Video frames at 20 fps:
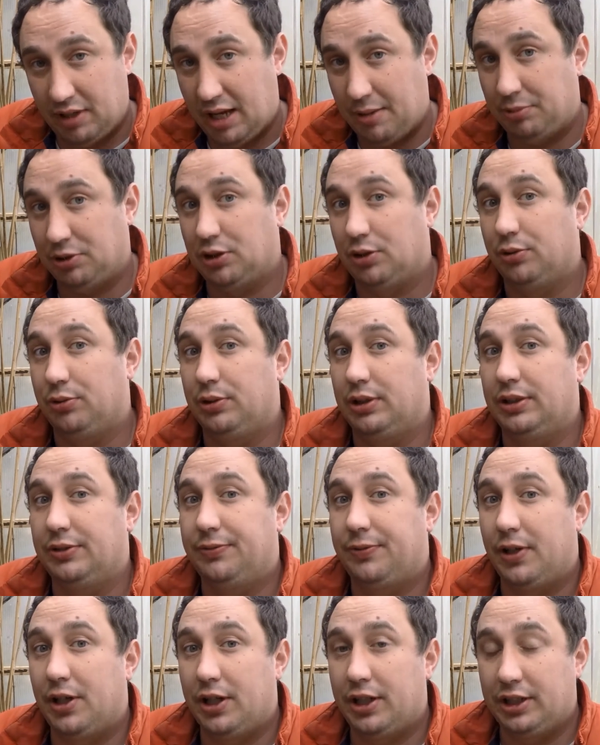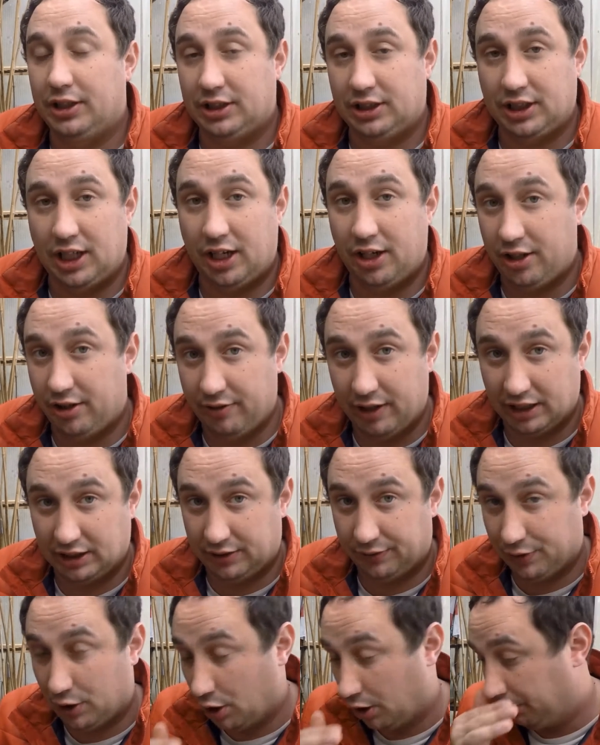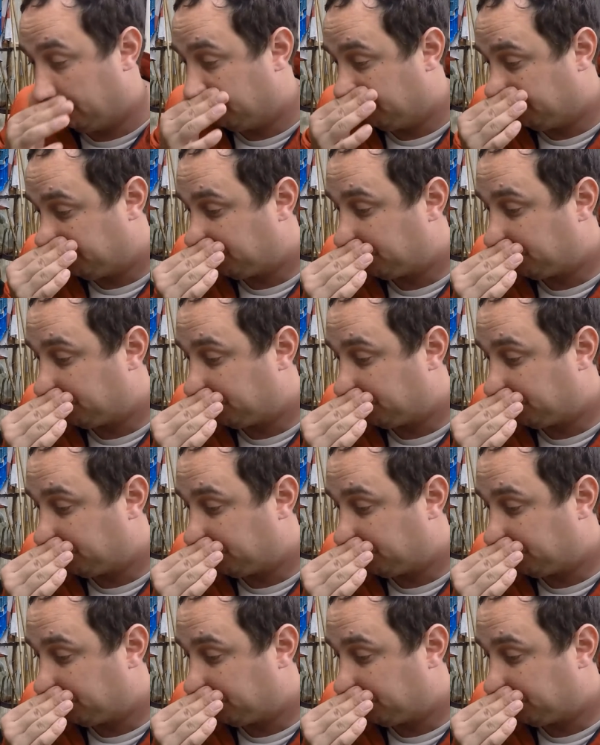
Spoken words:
absolutely fine, so the rest have gone.